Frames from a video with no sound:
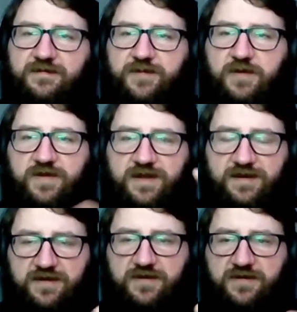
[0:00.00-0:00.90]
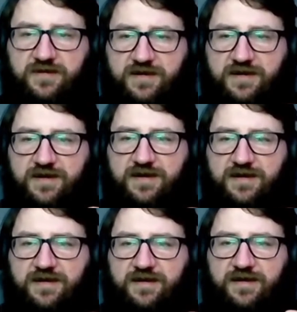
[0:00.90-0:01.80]
but what they do
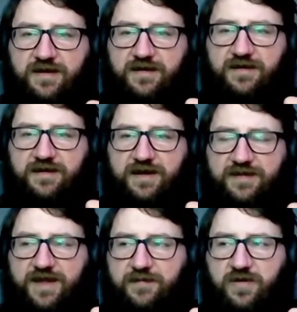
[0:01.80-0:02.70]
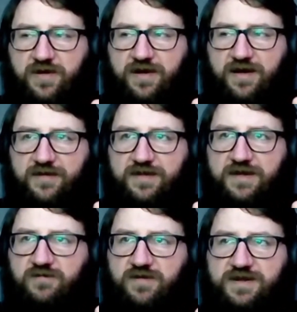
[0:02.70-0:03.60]
at that point, aren't
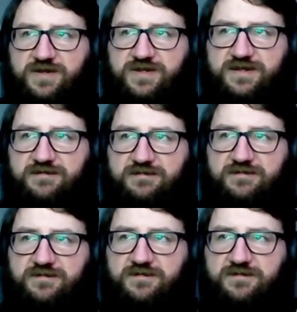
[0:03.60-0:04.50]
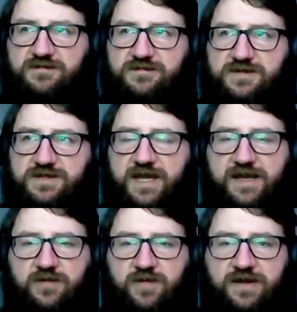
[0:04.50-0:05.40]
they really just
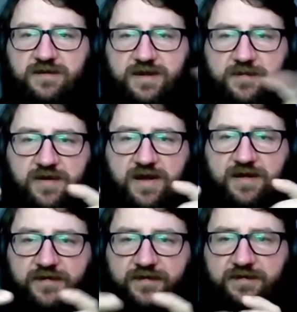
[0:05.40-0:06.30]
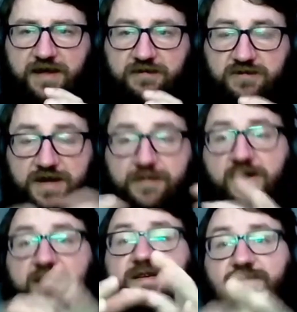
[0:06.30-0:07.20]
taking away your
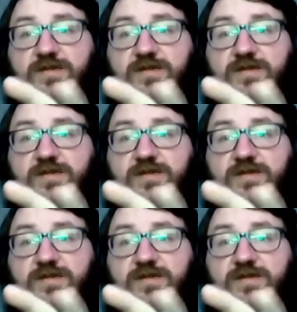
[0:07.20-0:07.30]
demographic of